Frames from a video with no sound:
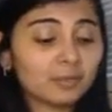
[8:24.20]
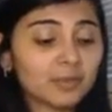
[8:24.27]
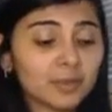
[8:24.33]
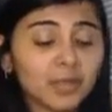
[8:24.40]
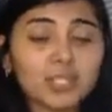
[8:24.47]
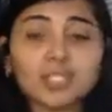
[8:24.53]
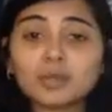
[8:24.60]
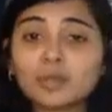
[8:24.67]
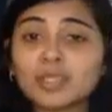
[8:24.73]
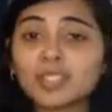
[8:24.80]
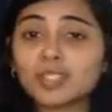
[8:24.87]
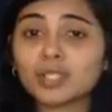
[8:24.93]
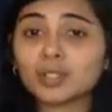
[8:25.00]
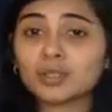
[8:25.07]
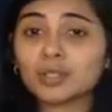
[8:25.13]
especially with
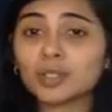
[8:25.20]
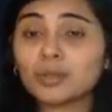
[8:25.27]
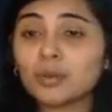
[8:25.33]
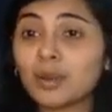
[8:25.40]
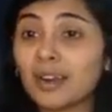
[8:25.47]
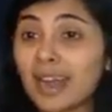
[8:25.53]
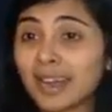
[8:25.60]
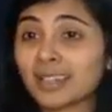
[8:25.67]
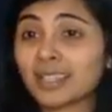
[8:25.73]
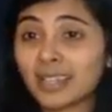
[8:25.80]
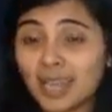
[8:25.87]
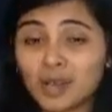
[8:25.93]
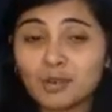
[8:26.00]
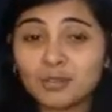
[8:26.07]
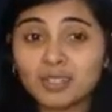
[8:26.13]
children who are acting
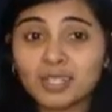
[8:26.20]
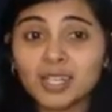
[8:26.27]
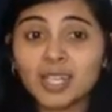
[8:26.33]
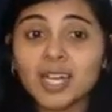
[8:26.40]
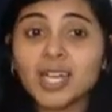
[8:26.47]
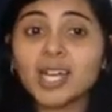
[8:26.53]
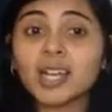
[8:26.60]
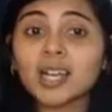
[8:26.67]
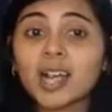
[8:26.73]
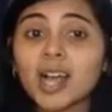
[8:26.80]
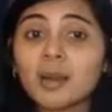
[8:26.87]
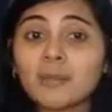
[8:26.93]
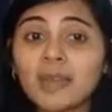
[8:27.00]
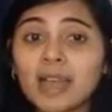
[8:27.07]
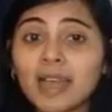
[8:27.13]
out,
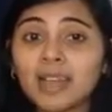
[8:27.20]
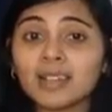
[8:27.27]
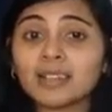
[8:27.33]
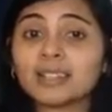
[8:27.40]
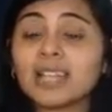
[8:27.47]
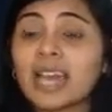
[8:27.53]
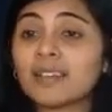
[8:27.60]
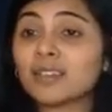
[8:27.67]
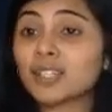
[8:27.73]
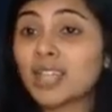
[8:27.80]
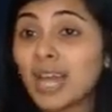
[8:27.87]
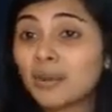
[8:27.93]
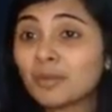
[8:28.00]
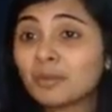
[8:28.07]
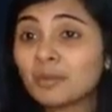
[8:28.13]
come and have a
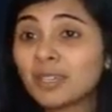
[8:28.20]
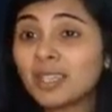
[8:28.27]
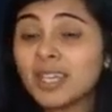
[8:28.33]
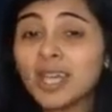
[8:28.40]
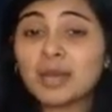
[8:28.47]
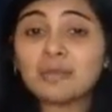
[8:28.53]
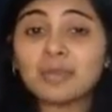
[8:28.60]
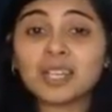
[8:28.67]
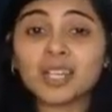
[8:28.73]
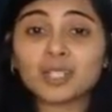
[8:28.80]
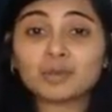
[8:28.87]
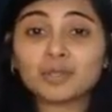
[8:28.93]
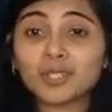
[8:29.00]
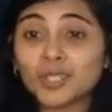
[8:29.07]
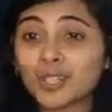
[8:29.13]
chat with me,
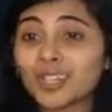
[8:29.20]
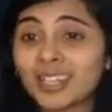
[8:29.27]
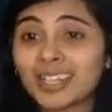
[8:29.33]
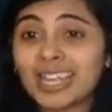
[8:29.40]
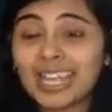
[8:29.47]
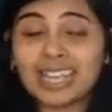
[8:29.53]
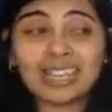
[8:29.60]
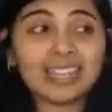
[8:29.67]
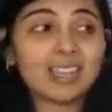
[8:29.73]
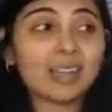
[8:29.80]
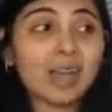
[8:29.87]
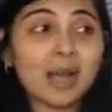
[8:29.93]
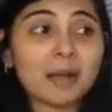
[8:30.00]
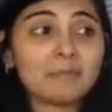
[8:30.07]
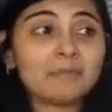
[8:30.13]
because we're starting
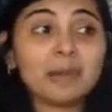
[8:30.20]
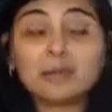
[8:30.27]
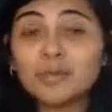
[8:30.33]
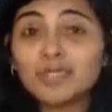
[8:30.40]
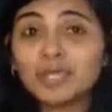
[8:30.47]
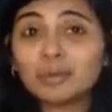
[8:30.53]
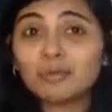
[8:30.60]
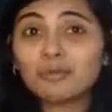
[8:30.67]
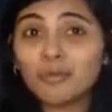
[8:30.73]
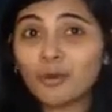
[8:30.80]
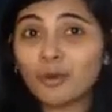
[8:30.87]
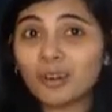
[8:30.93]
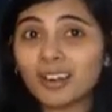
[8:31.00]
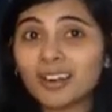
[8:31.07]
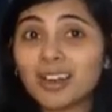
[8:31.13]
a membership
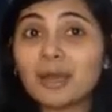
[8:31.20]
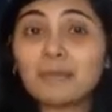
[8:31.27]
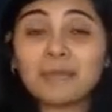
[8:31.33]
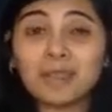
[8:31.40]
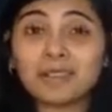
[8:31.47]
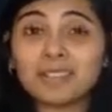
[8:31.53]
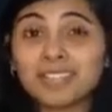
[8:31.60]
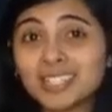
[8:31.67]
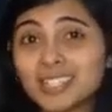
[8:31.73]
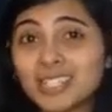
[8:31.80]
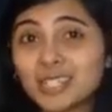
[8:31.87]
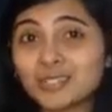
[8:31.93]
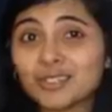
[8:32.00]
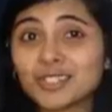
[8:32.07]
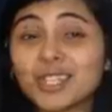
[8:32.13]
for parents and
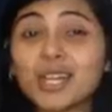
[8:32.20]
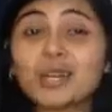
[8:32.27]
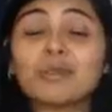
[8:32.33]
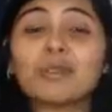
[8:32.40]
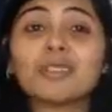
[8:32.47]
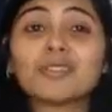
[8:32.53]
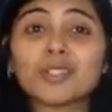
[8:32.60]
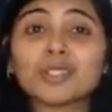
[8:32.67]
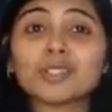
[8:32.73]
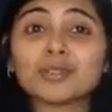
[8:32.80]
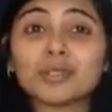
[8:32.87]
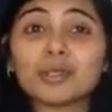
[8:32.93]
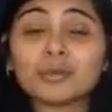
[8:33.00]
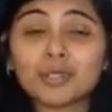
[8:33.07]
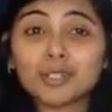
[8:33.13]
teachers who have
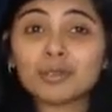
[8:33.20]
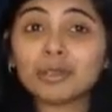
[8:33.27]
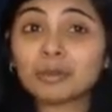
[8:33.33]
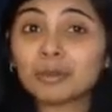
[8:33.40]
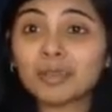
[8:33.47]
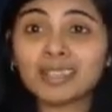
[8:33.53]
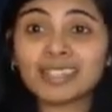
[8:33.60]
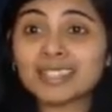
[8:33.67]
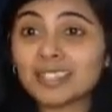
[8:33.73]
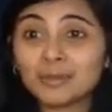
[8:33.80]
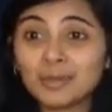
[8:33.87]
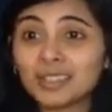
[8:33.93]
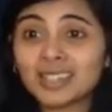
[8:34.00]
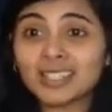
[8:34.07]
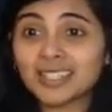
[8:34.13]
children who are struggling
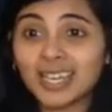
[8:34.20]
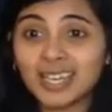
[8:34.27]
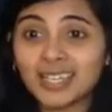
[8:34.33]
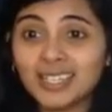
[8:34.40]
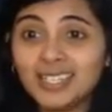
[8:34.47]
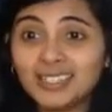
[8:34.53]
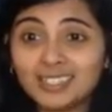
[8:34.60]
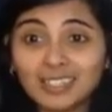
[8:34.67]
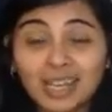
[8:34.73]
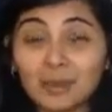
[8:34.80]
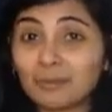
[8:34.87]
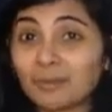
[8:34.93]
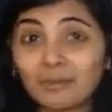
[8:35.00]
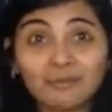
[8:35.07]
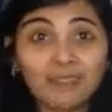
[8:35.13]
with anxiety to
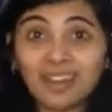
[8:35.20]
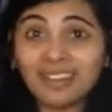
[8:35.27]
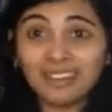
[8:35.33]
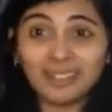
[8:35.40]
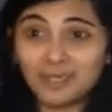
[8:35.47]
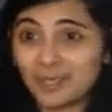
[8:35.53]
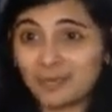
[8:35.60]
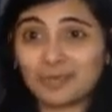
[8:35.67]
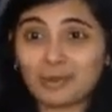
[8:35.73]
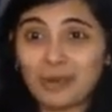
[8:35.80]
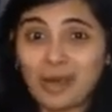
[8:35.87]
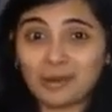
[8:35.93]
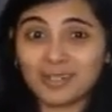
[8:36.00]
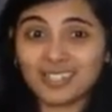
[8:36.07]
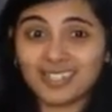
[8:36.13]
help them find their
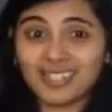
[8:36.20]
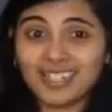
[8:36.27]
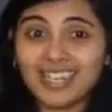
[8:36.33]
superpower.